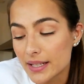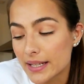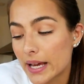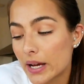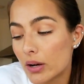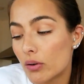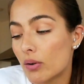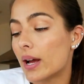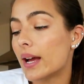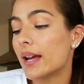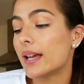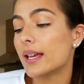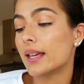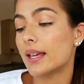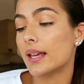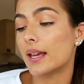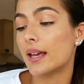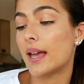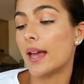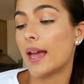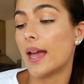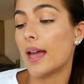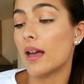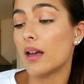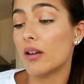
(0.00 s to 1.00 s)
Now I
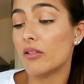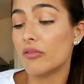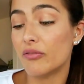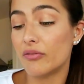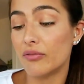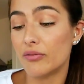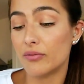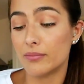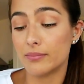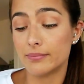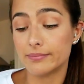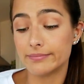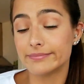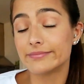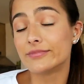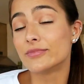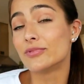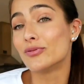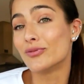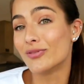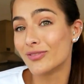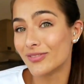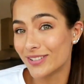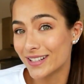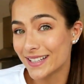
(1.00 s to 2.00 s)
have
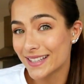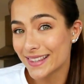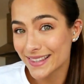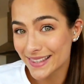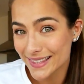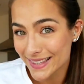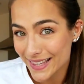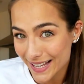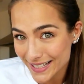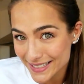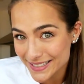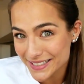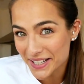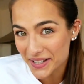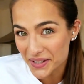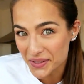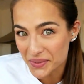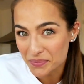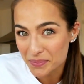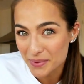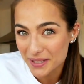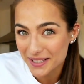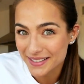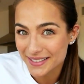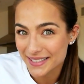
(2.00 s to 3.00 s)
written that
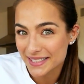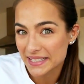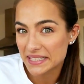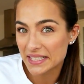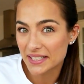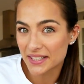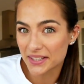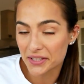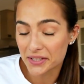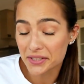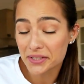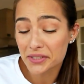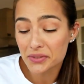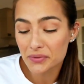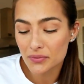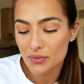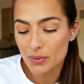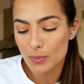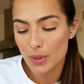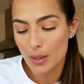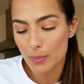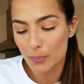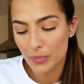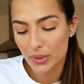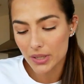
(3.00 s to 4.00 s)
down because it's a lot to
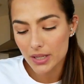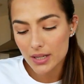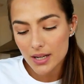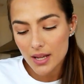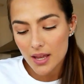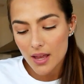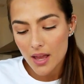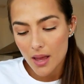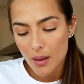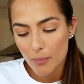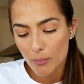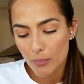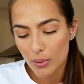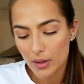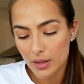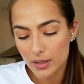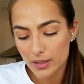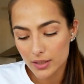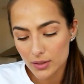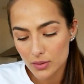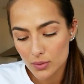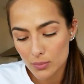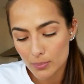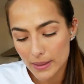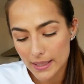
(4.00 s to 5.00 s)
remember, but
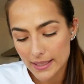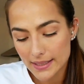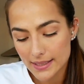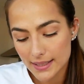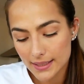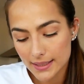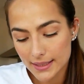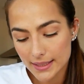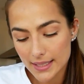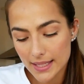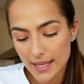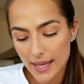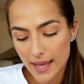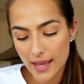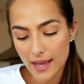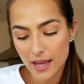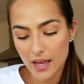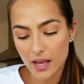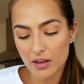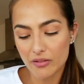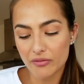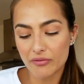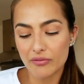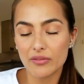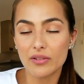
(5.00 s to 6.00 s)
you basically
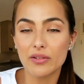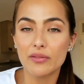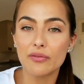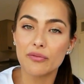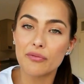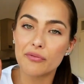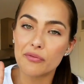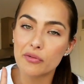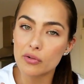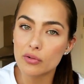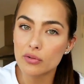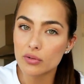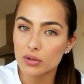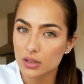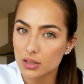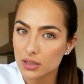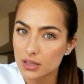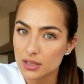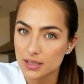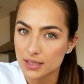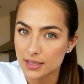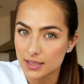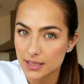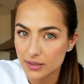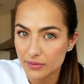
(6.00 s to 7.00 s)
have
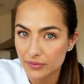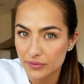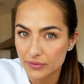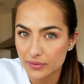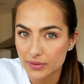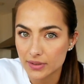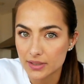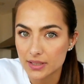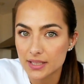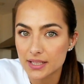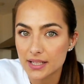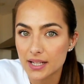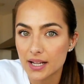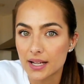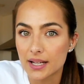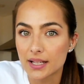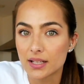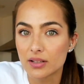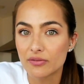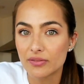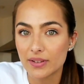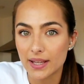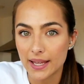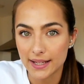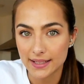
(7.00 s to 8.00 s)
4 different kind
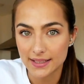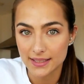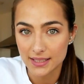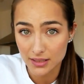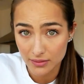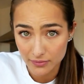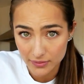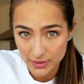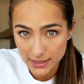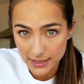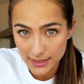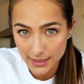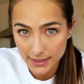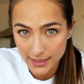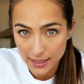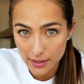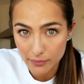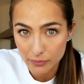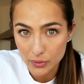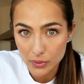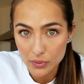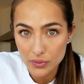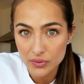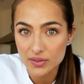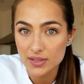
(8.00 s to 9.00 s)
of activity
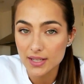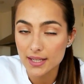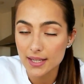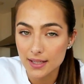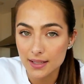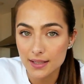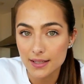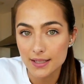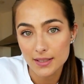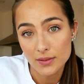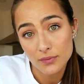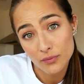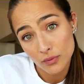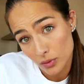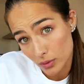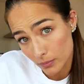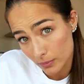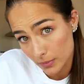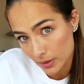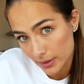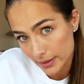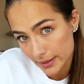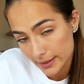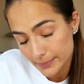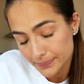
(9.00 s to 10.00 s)
levels in this
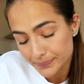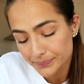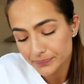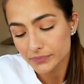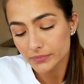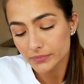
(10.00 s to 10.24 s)
formula.